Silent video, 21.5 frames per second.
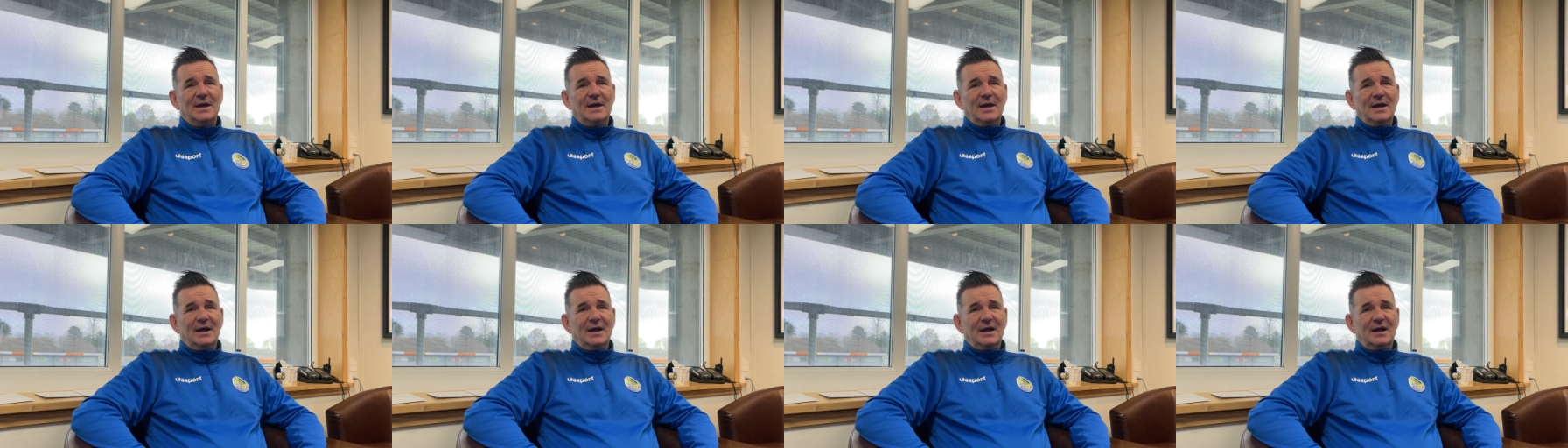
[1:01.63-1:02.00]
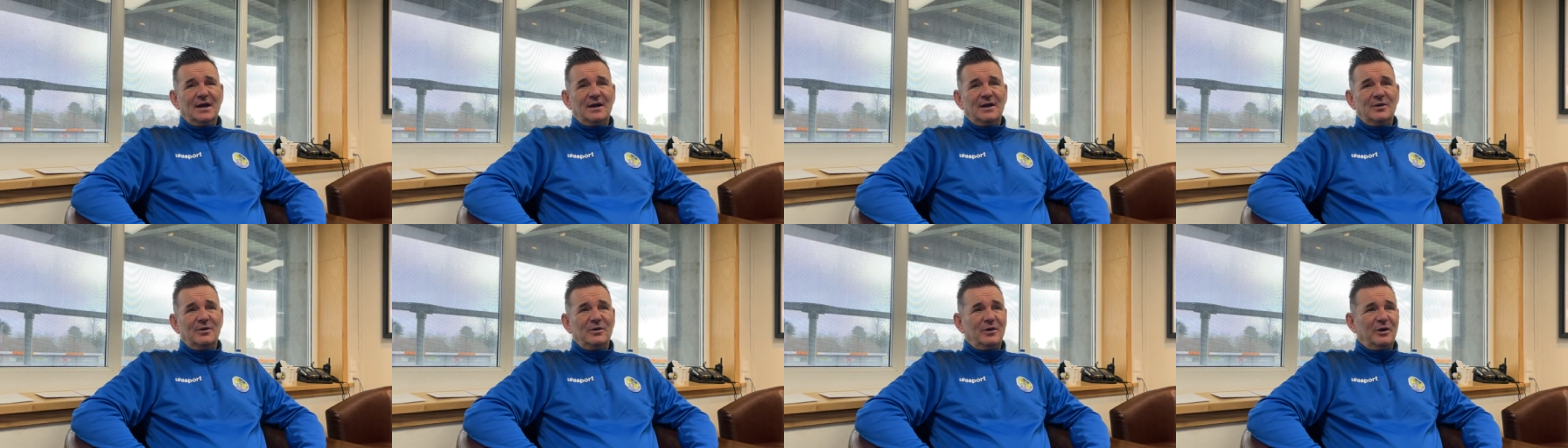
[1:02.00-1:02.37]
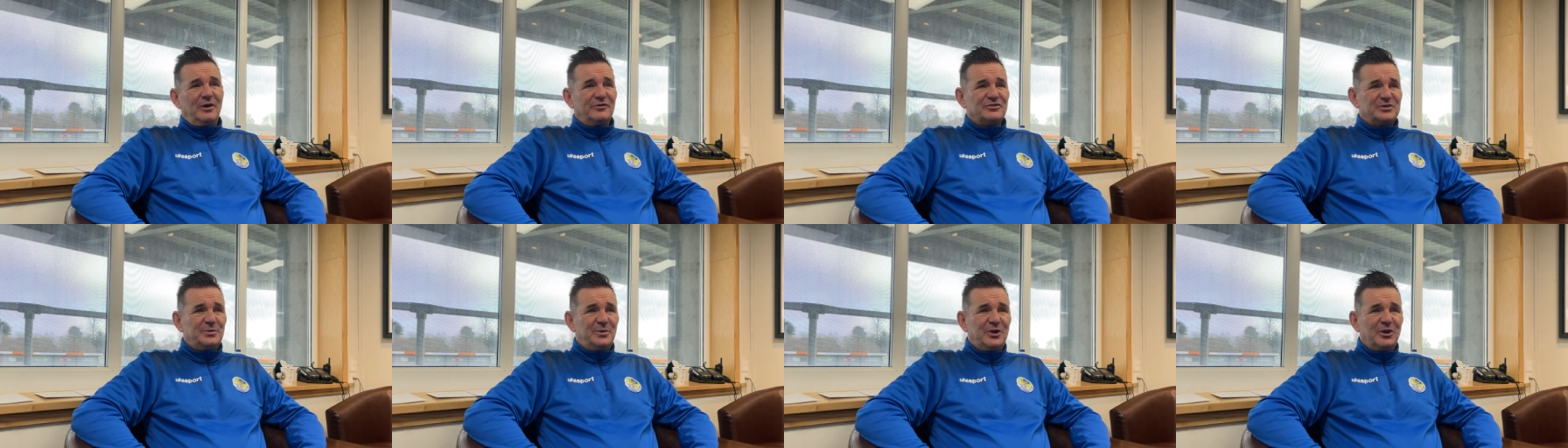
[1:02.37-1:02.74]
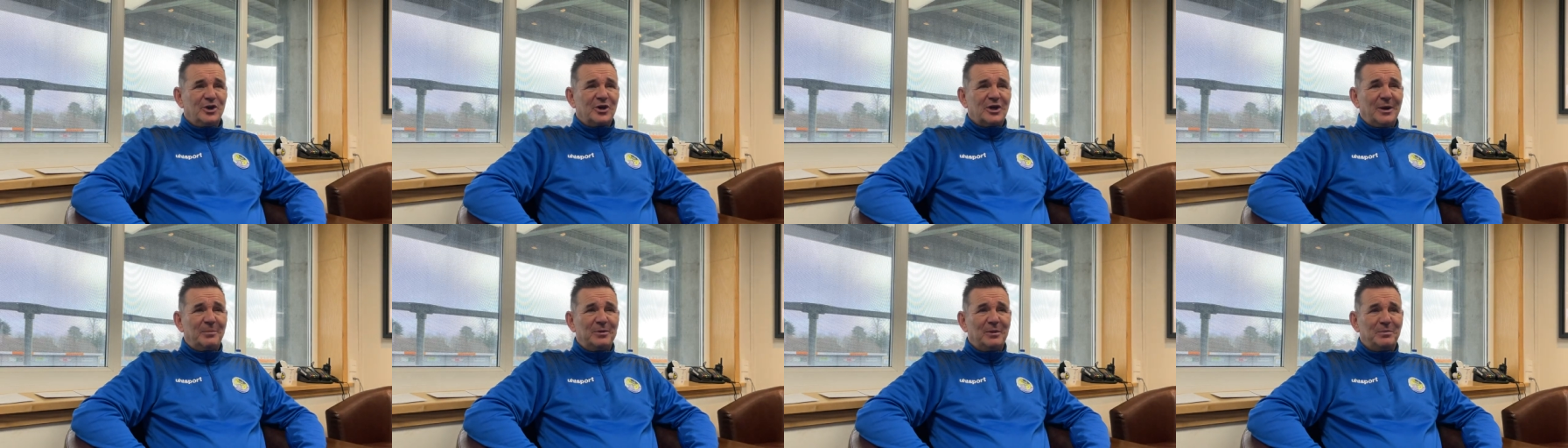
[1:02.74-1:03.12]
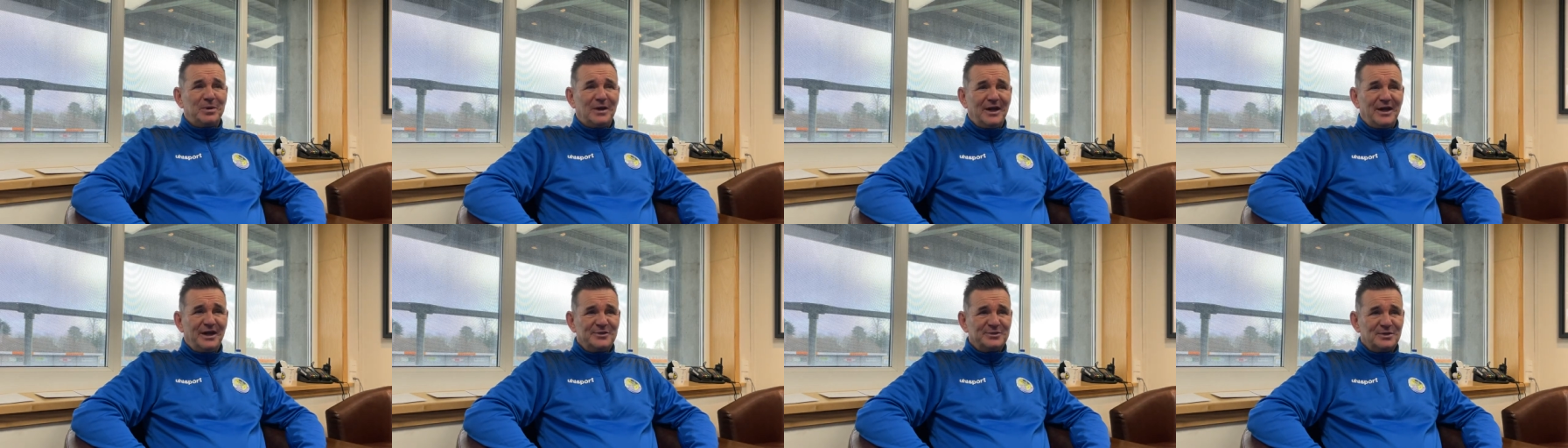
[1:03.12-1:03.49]
Obviously we got a couple of
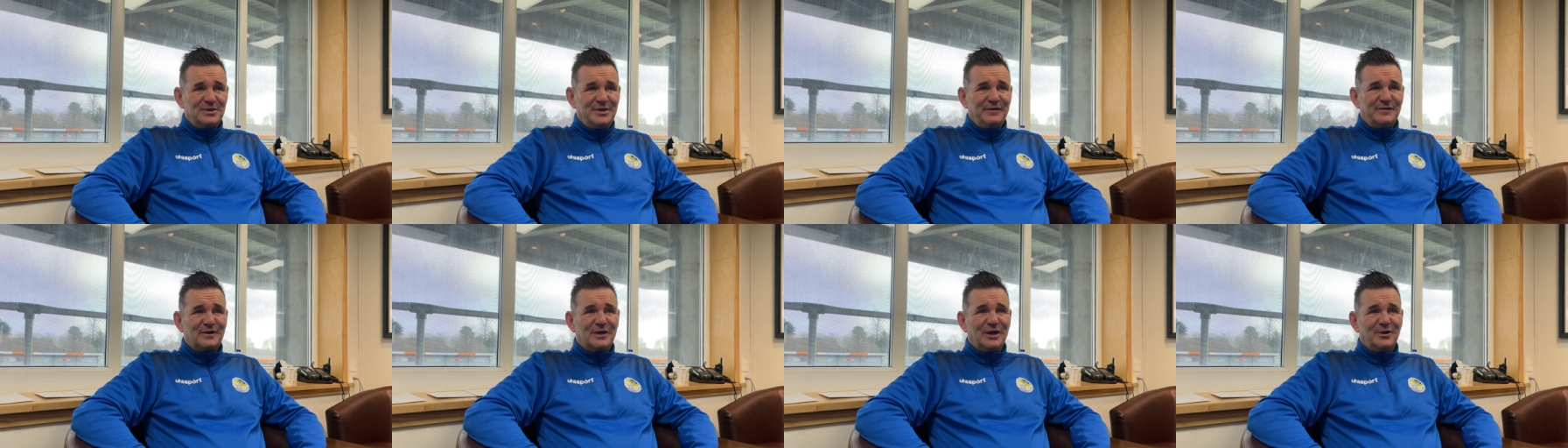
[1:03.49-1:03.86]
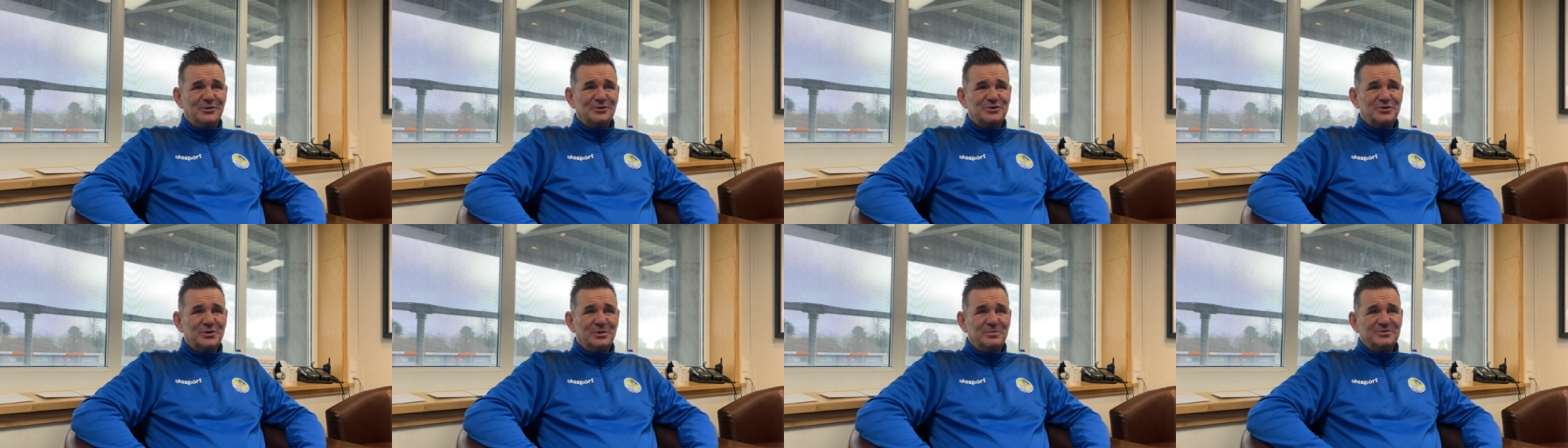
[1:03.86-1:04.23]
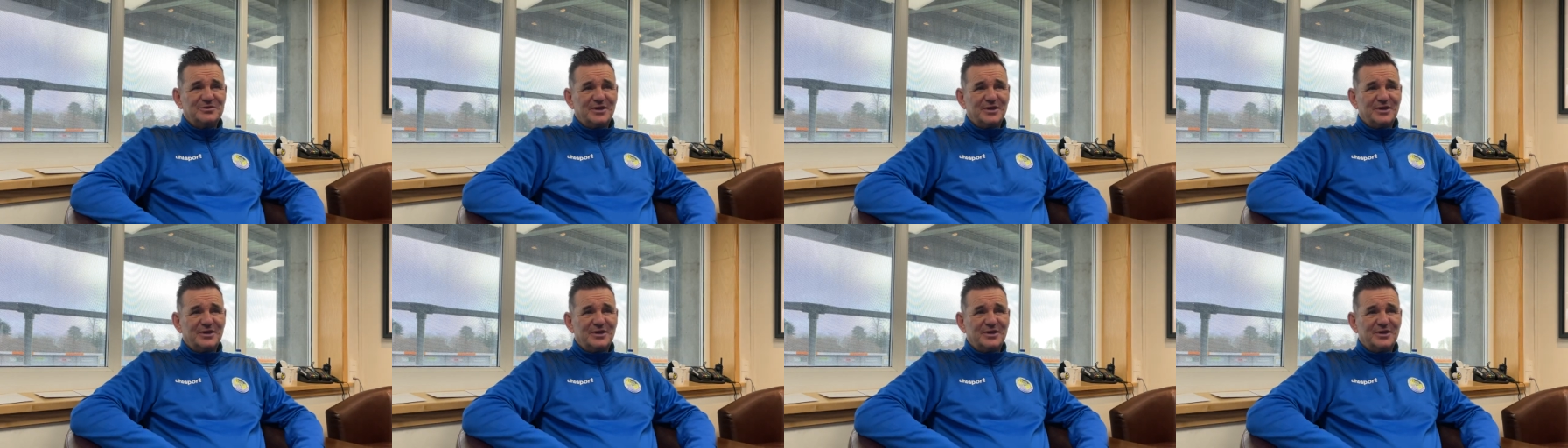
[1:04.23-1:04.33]
players who live close to him,